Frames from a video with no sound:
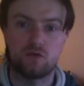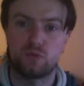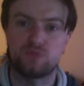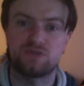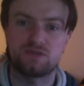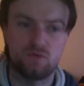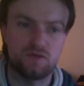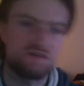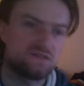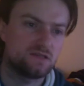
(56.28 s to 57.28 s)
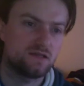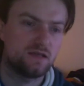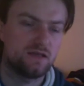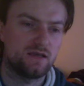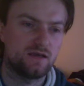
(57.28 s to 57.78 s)
personas
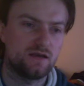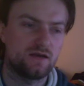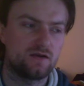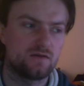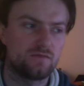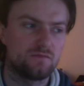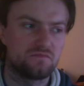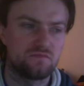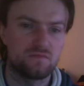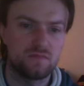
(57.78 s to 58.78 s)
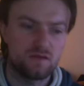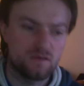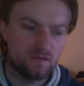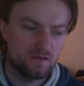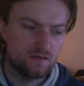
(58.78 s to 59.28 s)
are
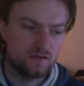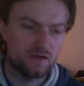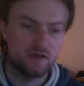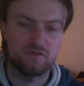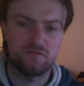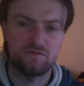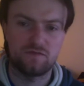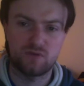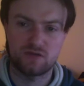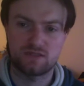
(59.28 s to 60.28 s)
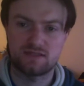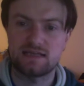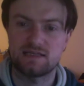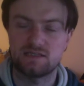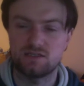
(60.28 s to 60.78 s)
kind of the
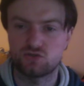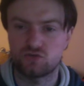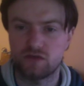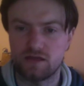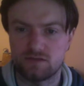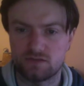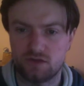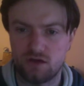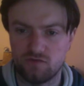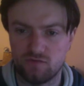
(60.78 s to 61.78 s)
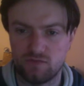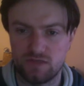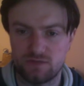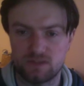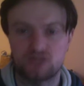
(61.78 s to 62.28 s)
personality traits of the
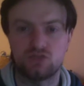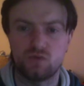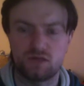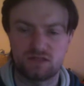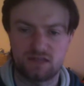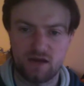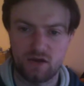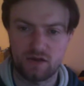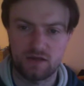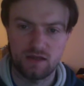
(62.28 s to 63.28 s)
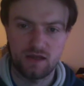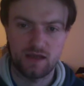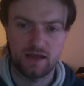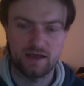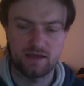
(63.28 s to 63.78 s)
people that you want to target,
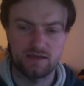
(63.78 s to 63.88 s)
and